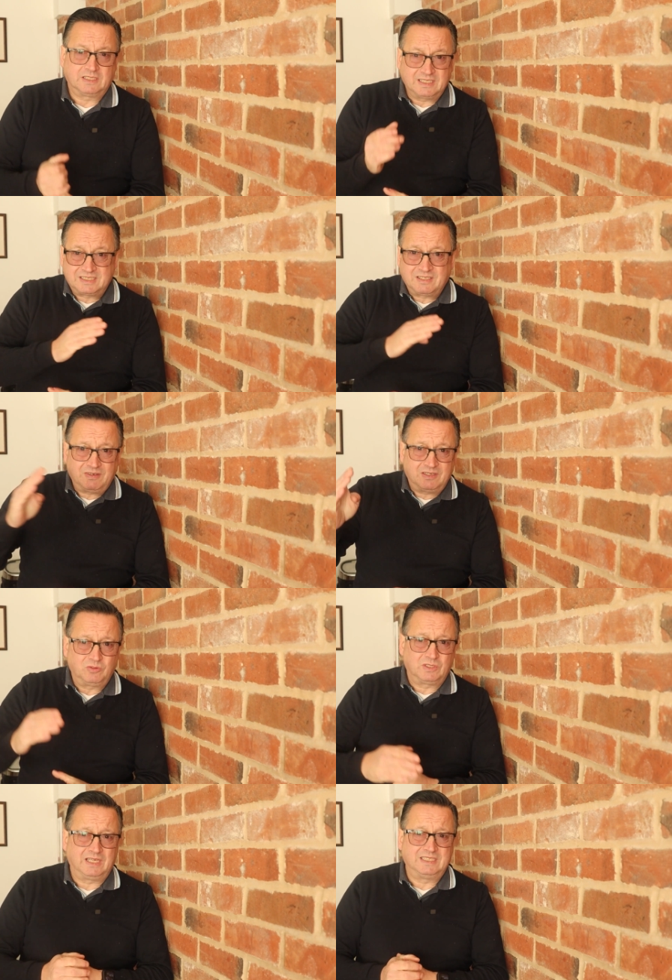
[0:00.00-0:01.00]
So that's
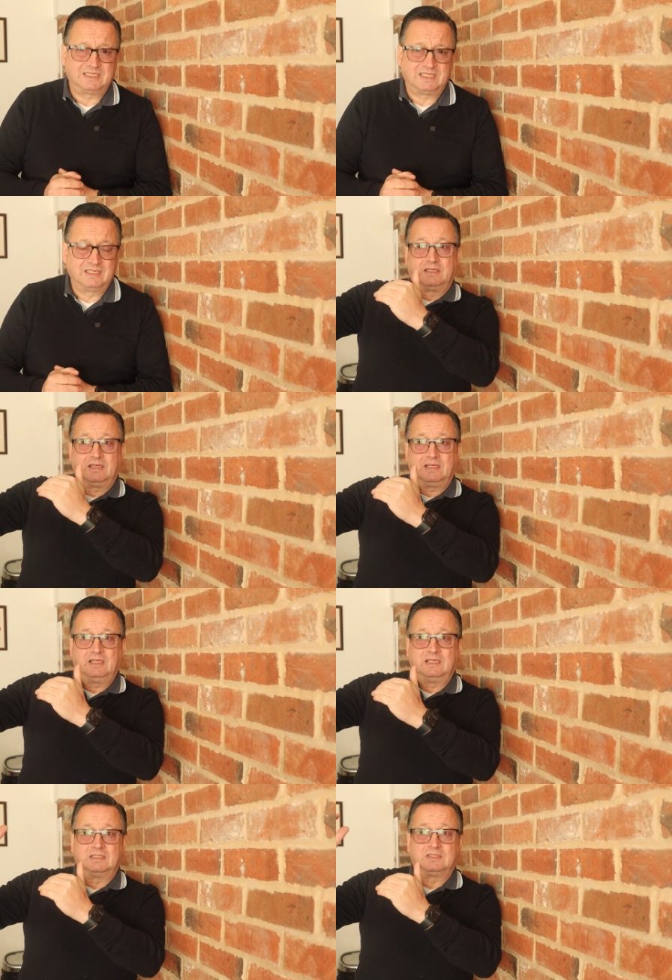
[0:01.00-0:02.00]
780. There
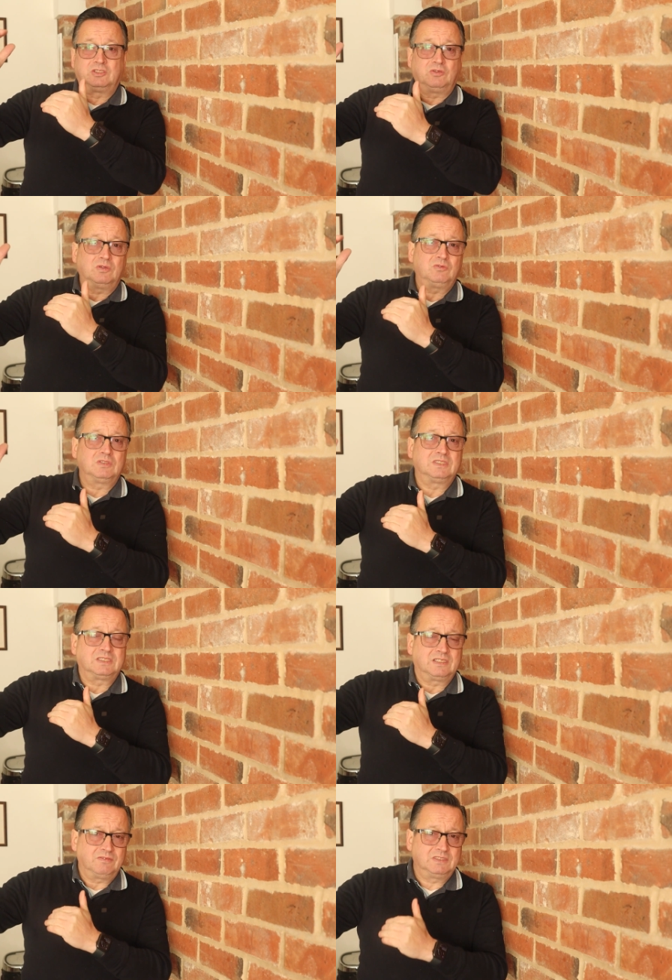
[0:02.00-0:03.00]
is
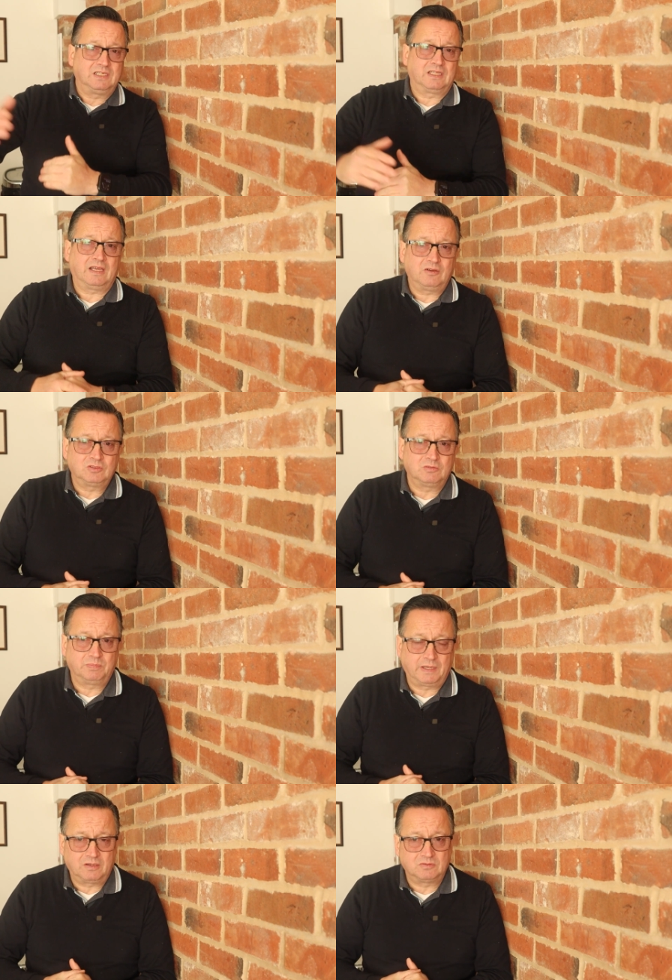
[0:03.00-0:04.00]

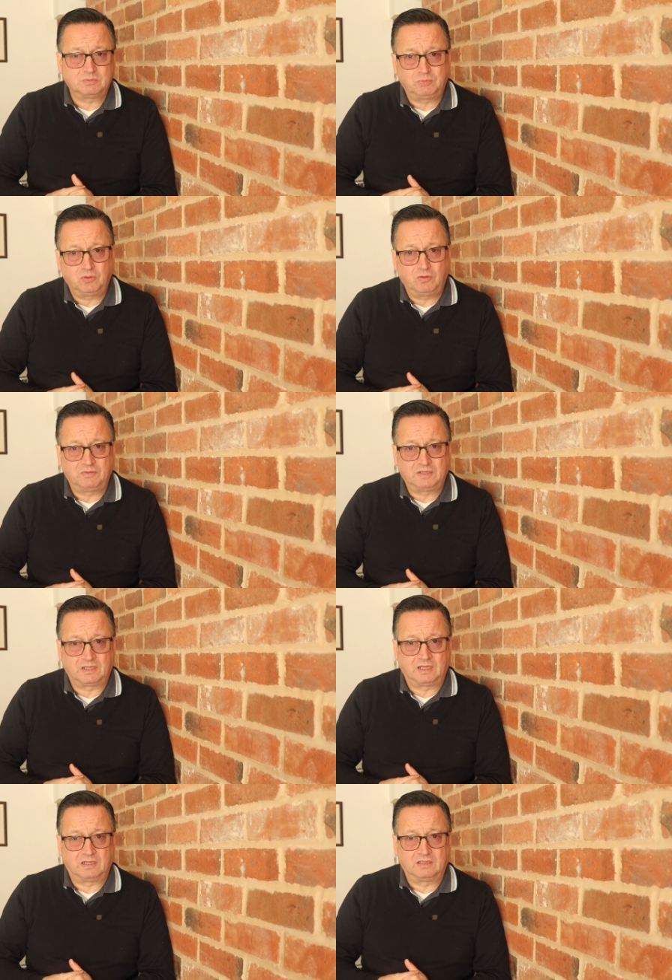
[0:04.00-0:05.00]
£270,000 profit
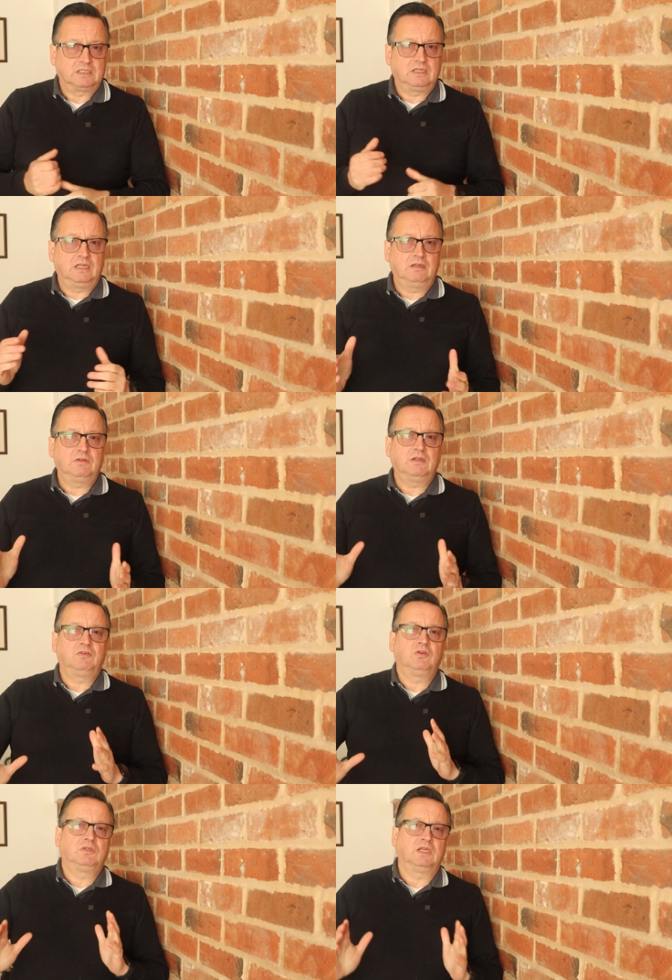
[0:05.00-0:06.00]
there. So even
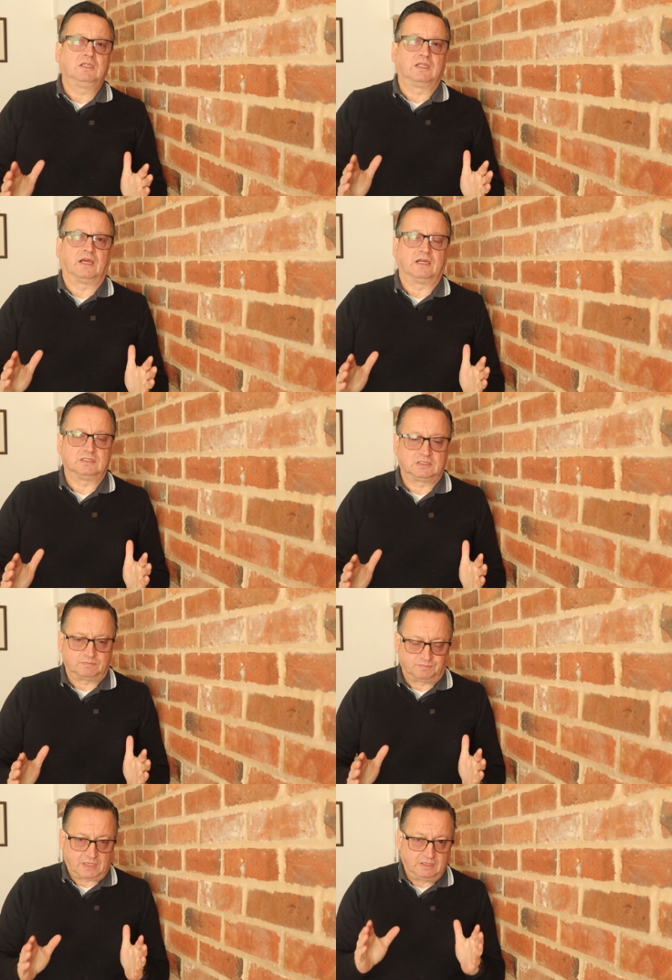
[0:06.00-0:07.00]
if you did that,
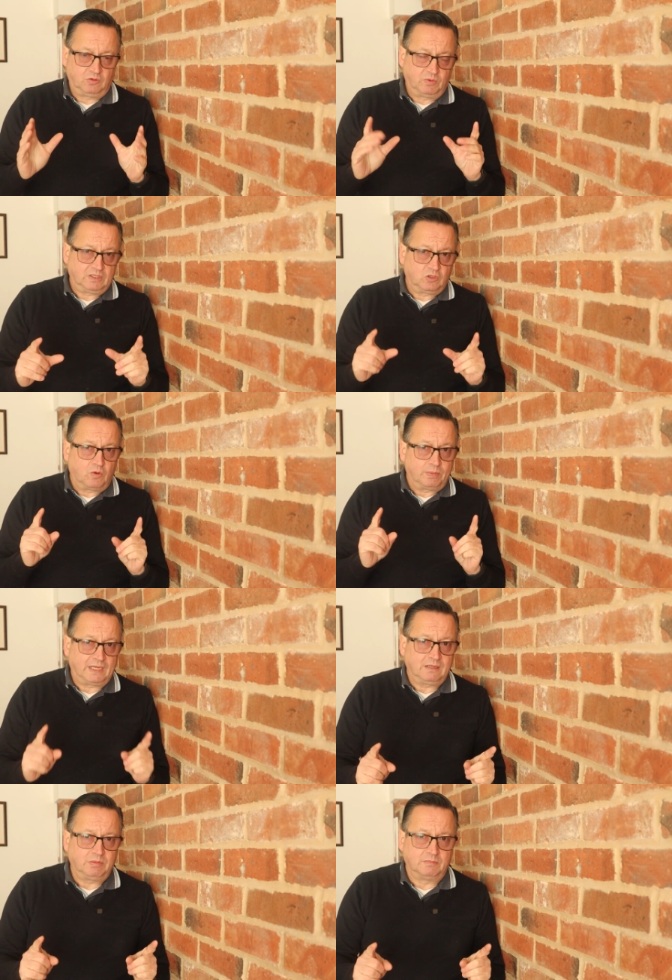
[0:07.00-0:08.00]
and you went and got
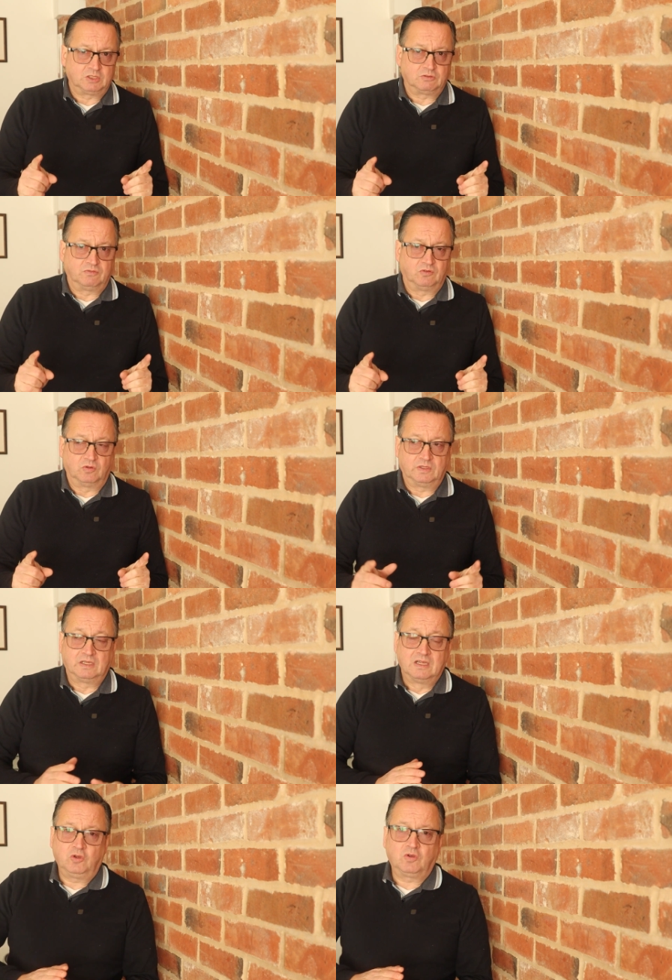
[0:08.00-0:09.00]
planning permission for
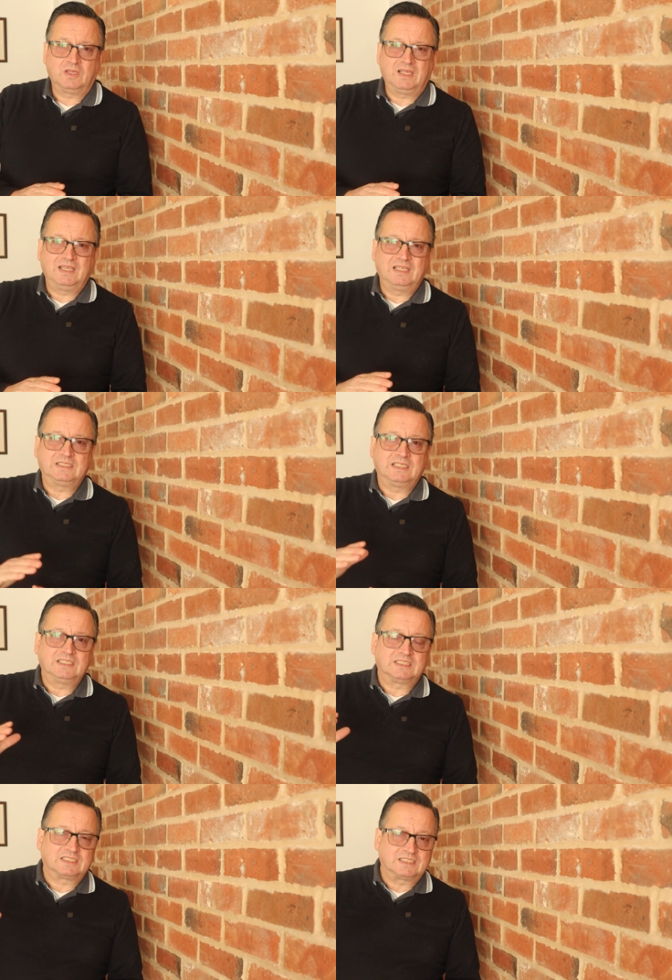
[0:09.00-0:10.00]
it, you could easily
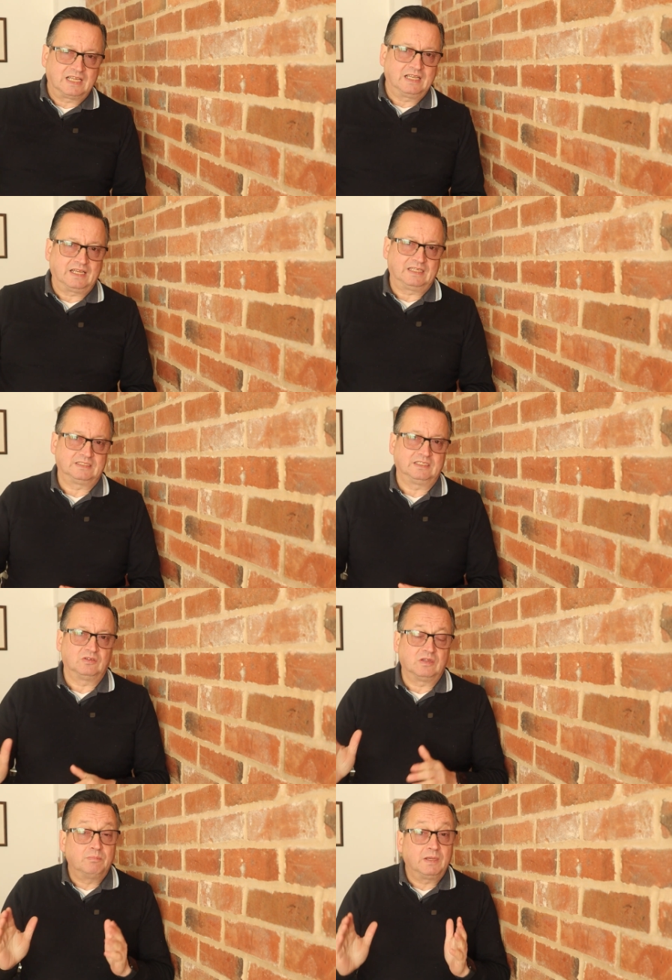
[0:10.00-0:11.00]
sell that
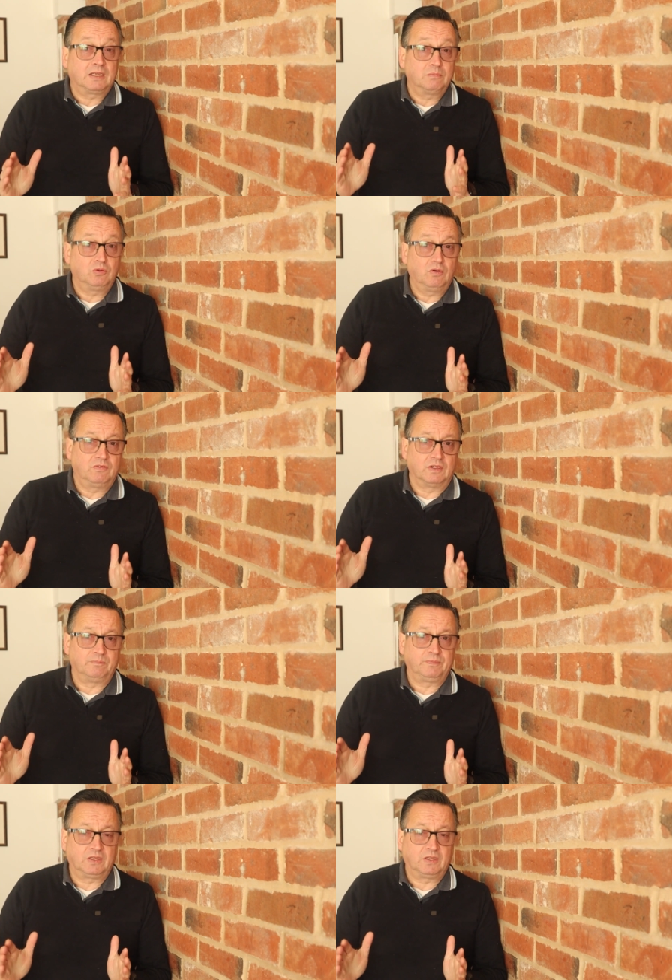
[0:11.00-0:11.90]
deal and make a profit.